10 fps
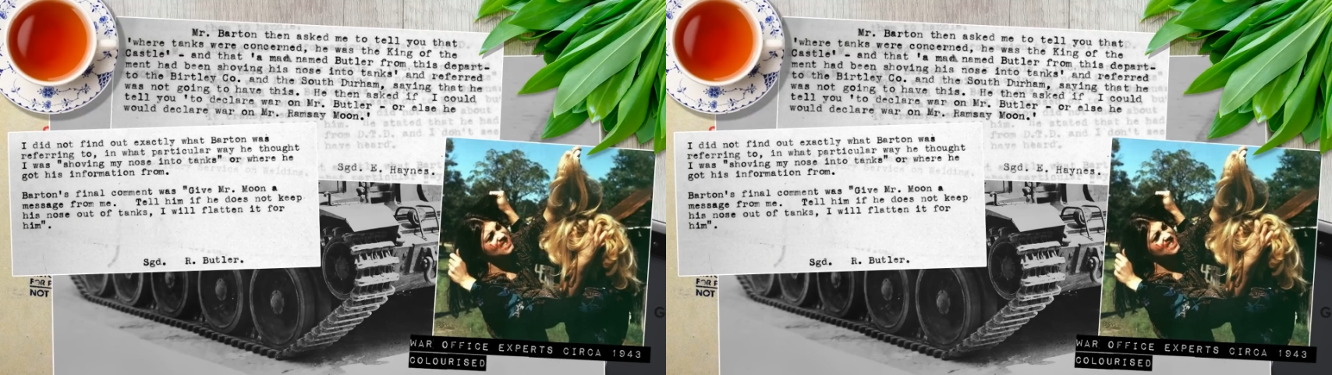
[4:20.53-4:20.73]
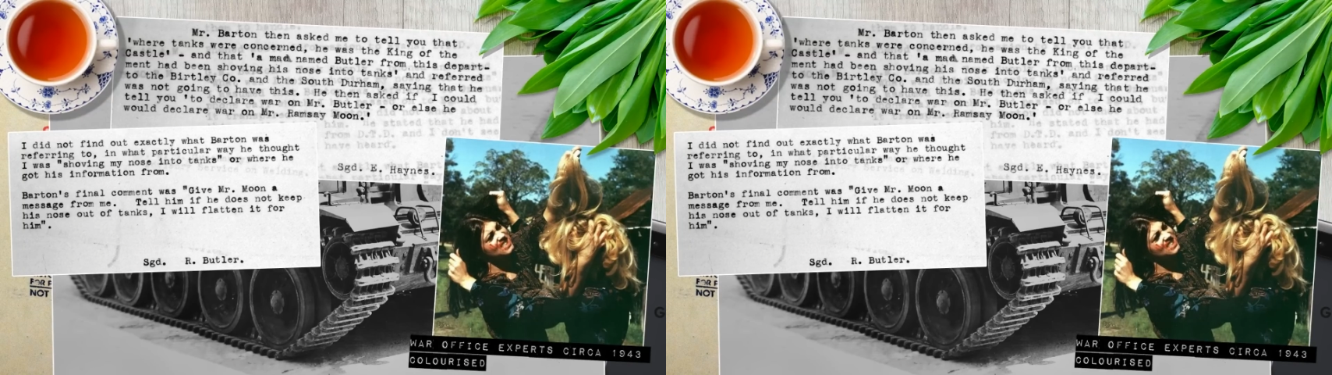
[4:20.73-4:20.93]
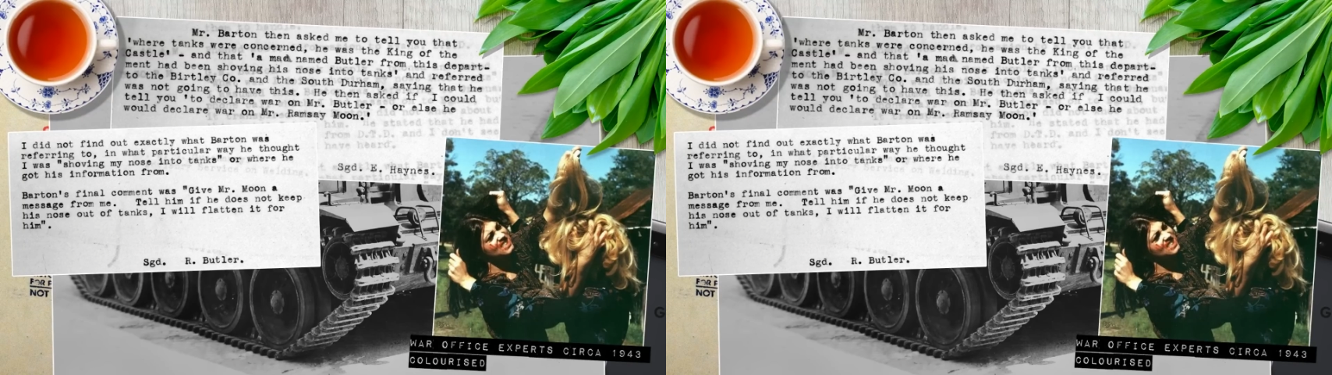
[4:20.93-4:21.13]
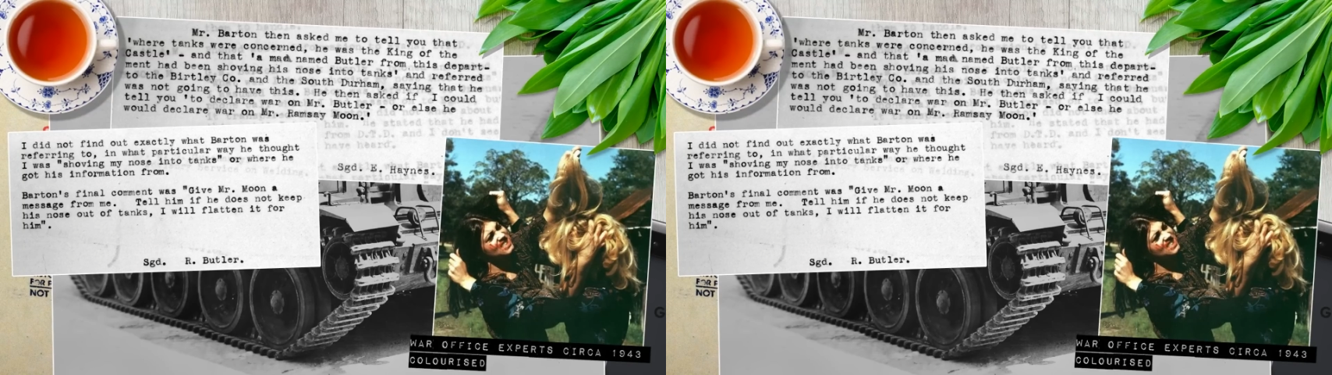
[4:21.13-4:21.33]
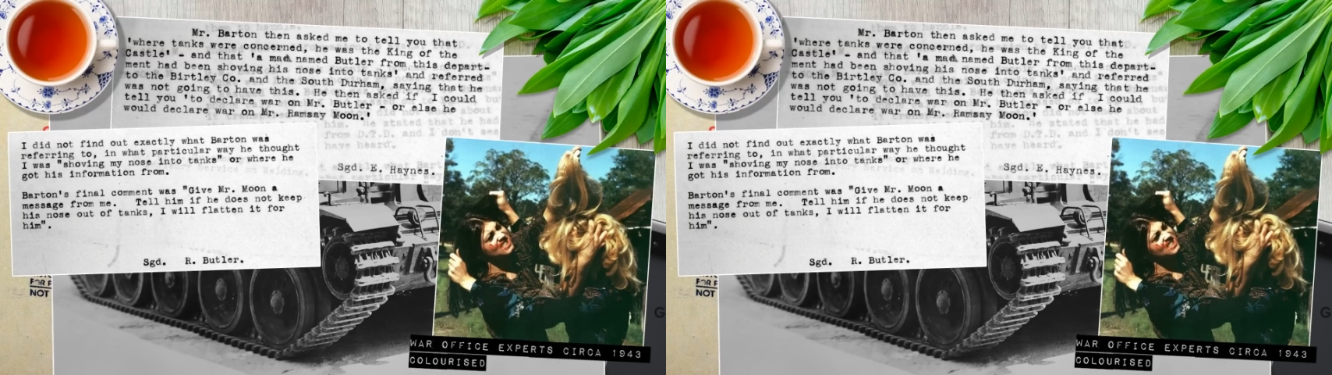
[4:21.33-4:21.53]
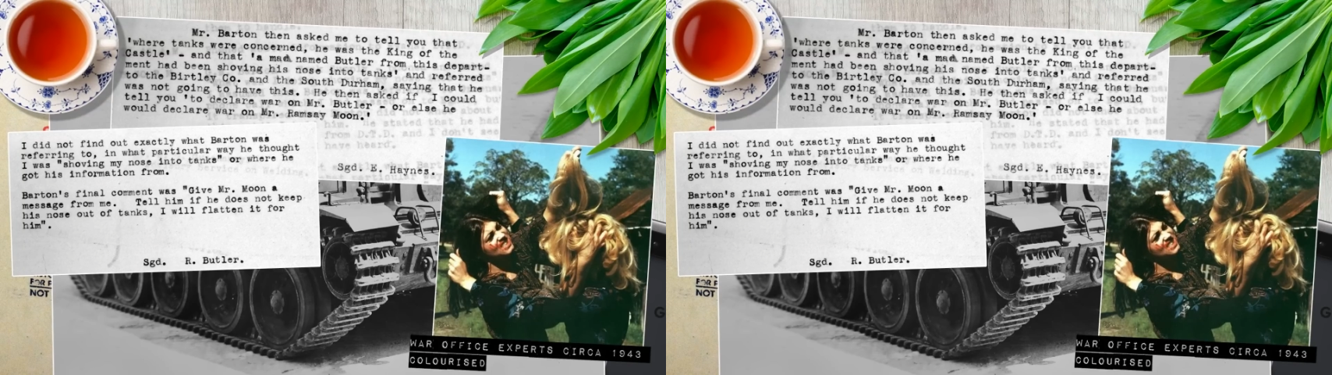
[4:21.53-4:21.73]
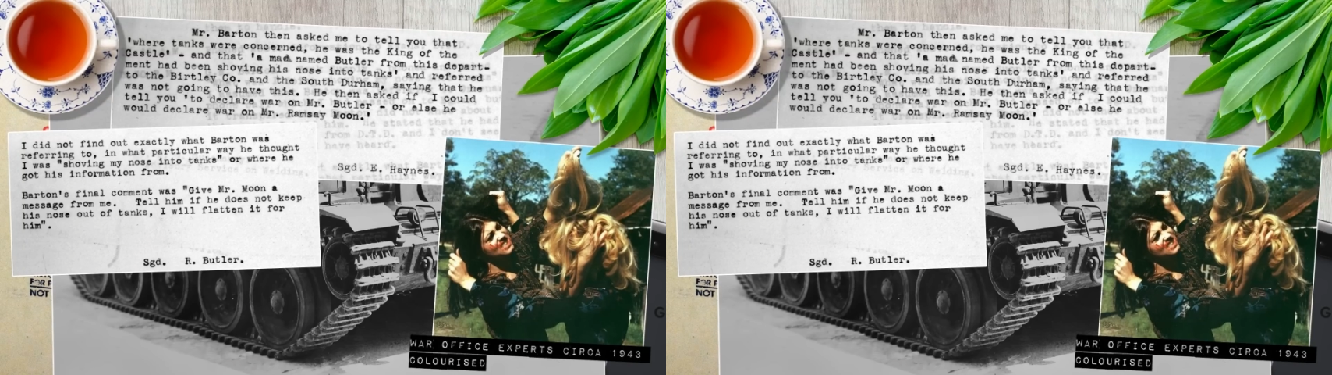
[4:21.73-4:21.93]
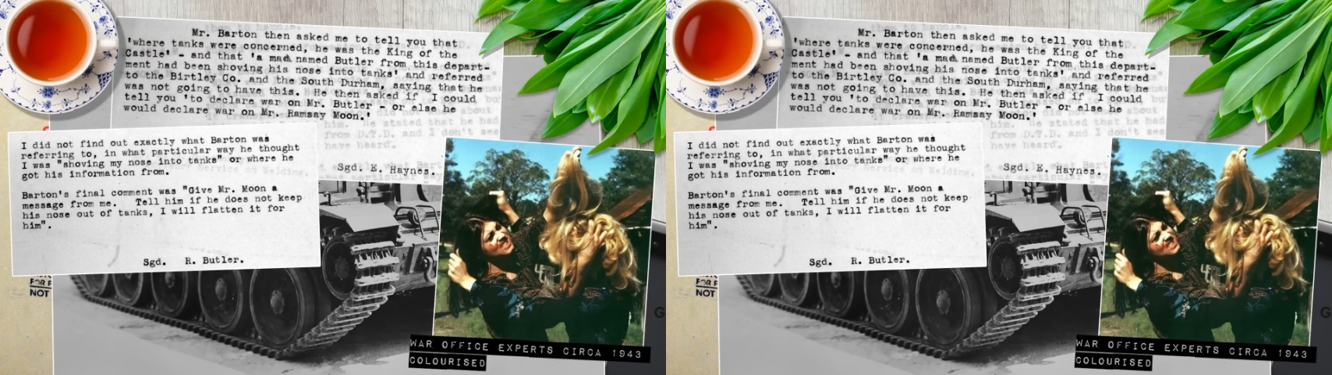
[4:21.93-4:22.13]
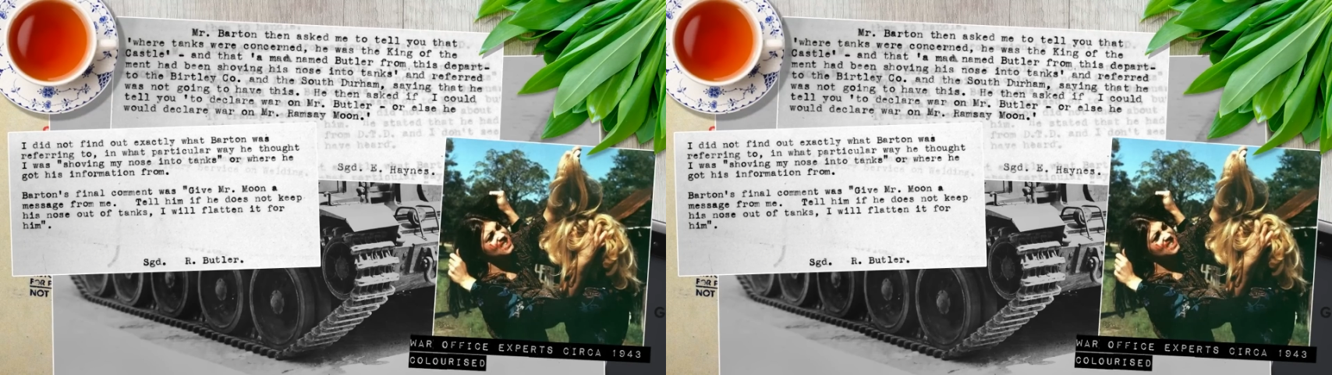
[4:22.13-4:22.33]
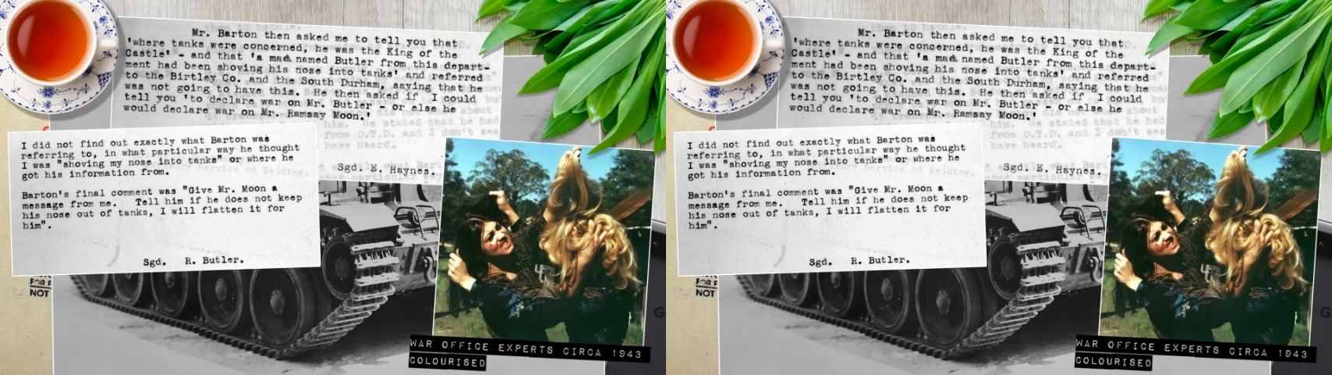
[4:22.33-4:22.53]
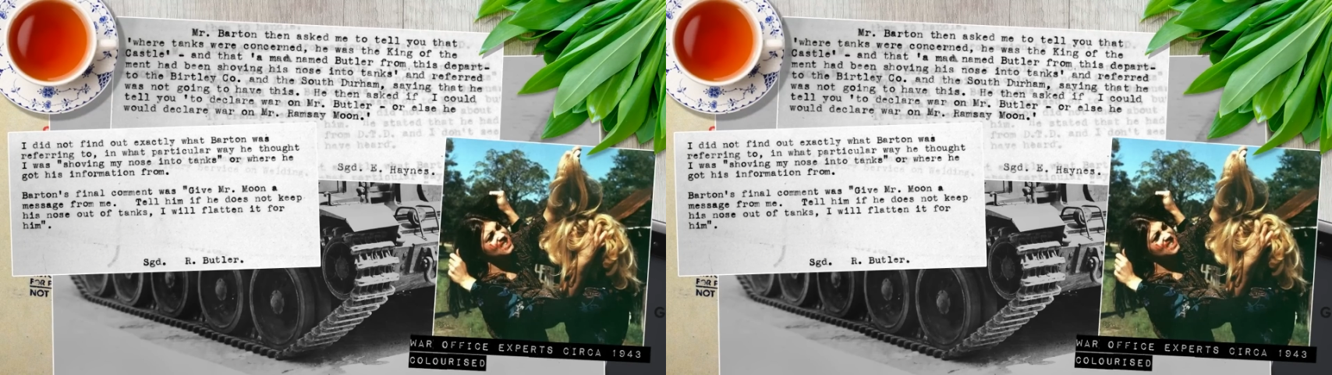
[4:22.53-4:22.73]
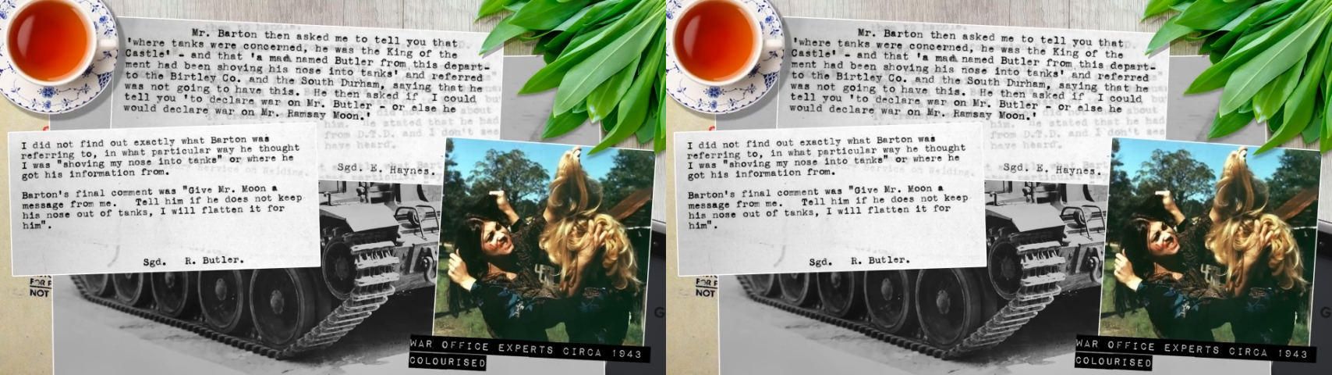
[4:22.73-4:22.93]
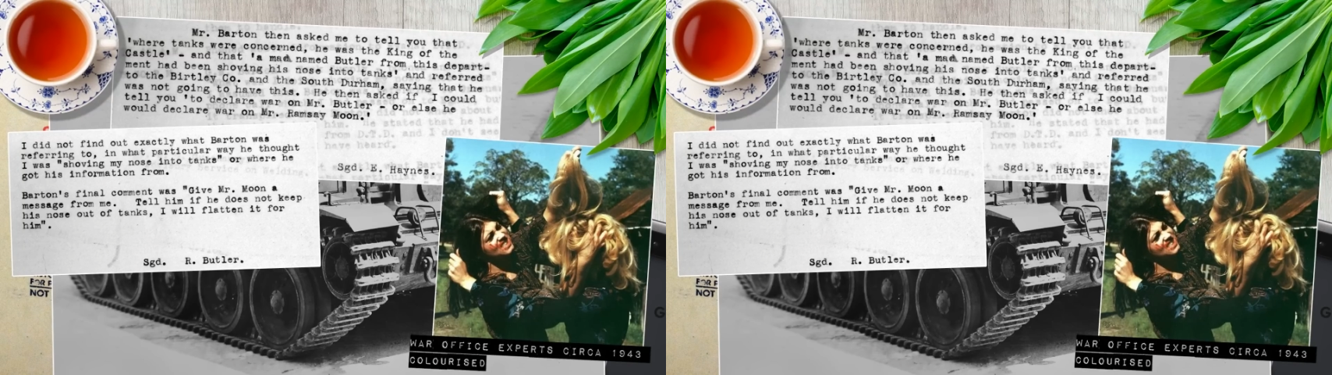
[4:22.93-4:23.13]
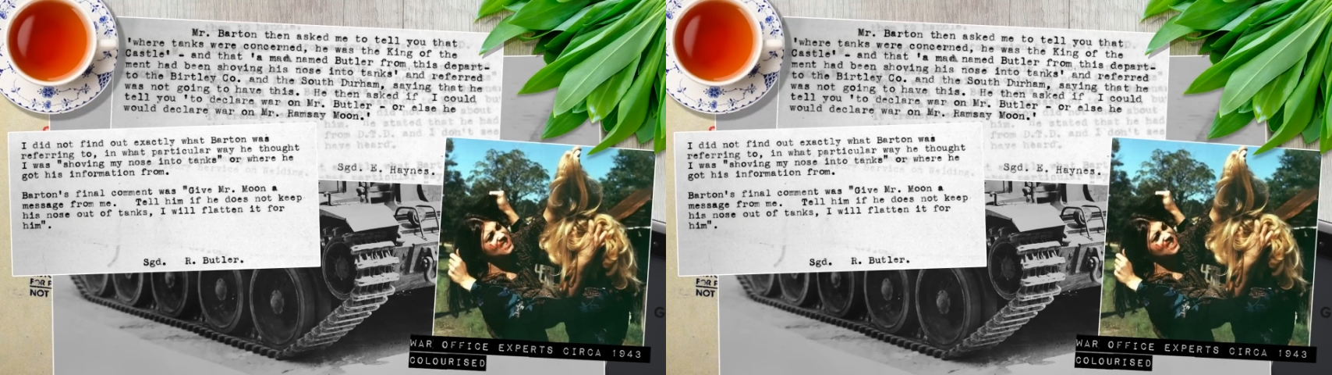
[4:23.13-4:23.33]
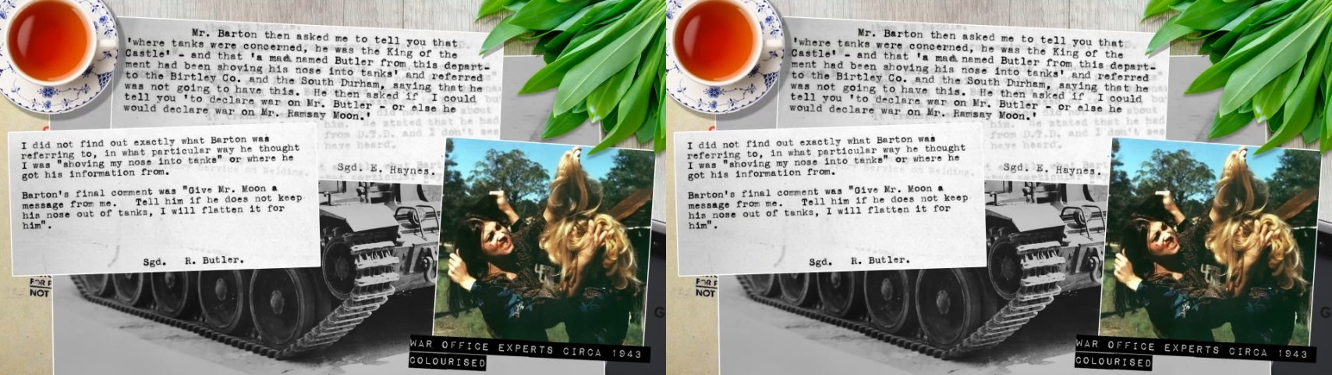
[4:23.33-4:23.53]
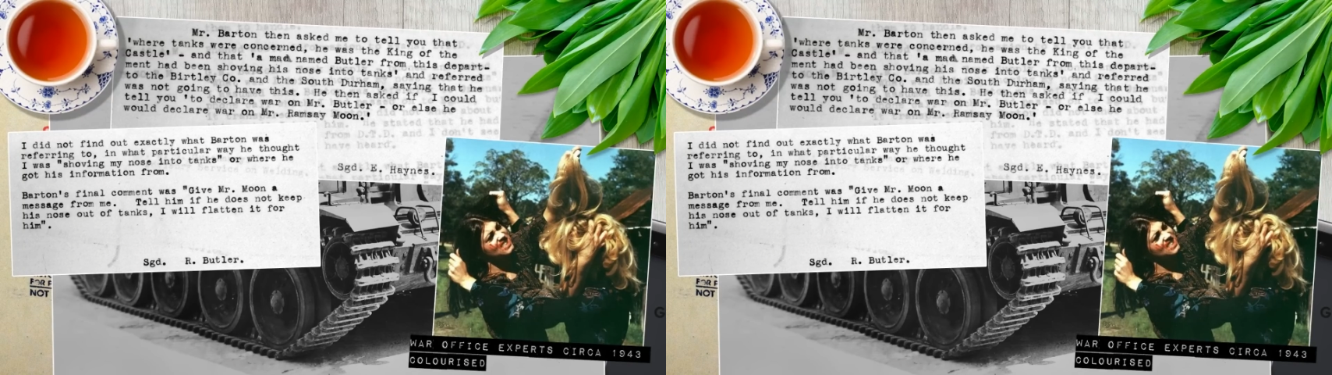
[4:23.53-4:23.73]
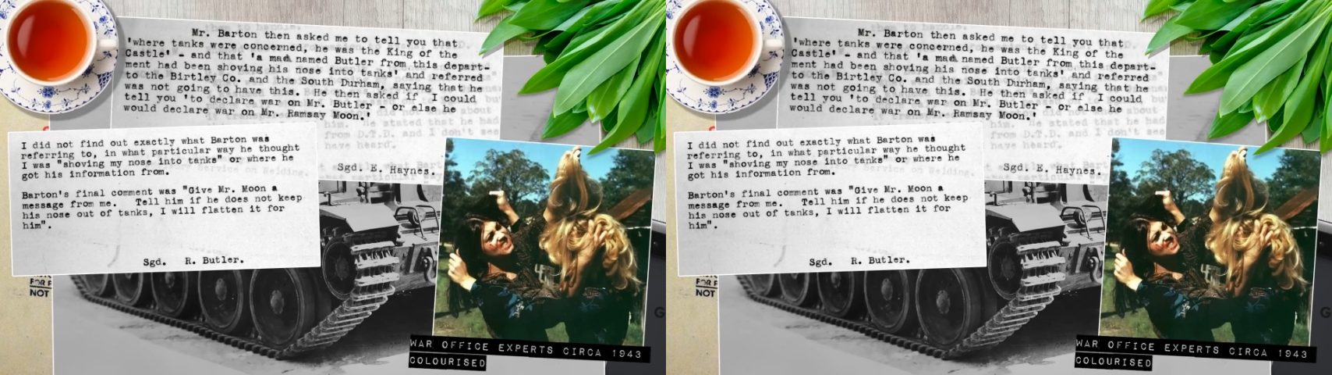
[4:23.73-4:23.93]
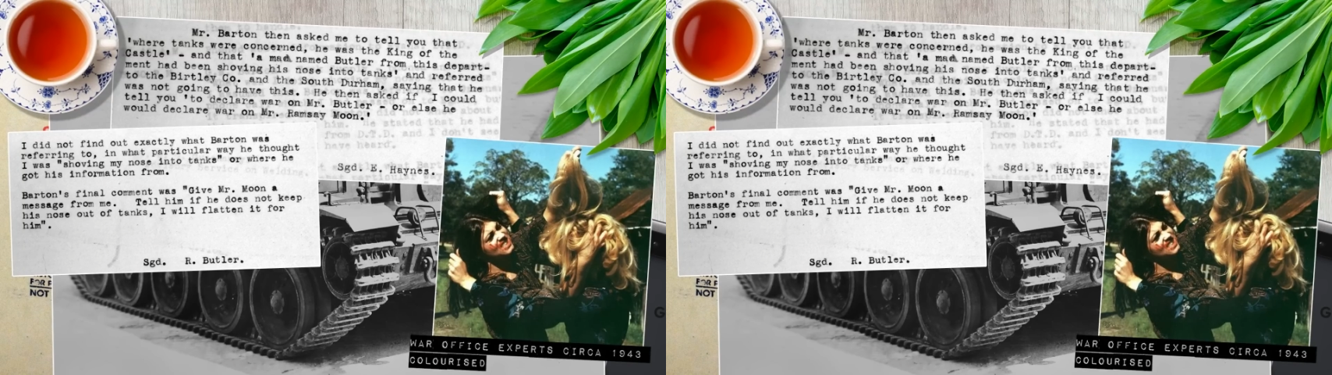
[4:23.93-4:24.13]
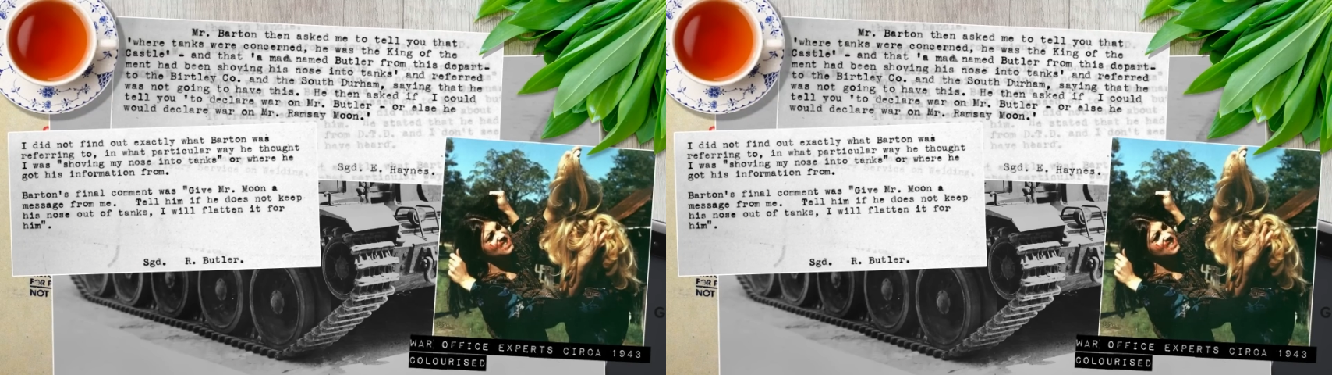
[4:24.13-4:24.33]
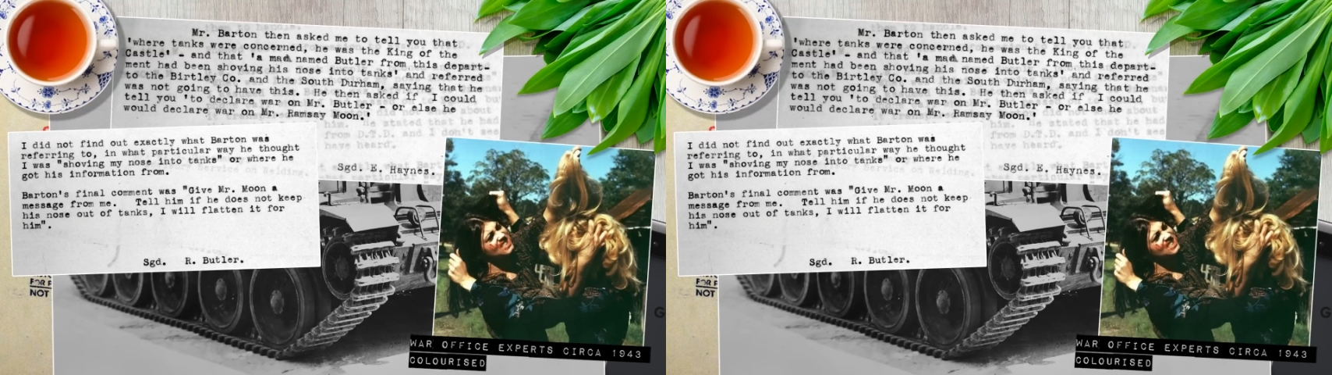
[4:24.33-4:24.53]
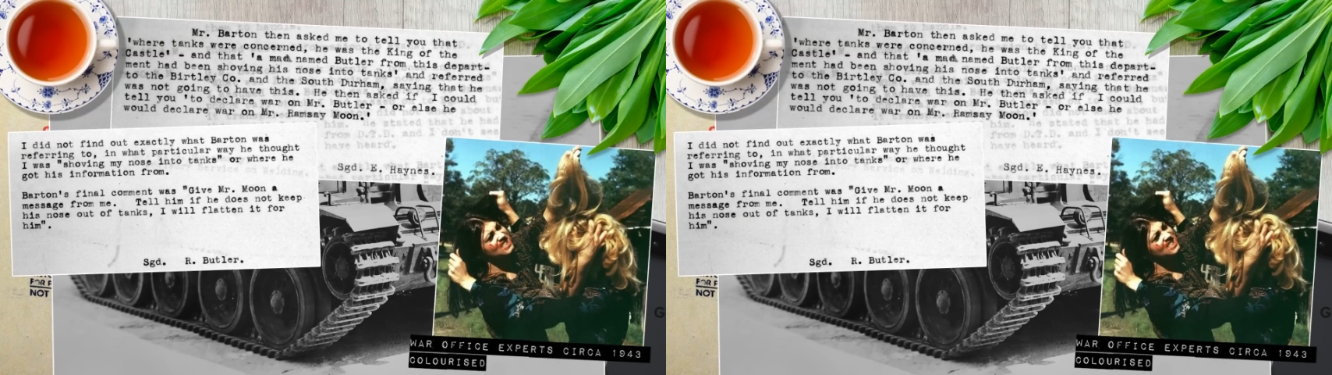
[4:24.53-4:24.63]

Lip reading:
No face is visible, so there are no lips to read.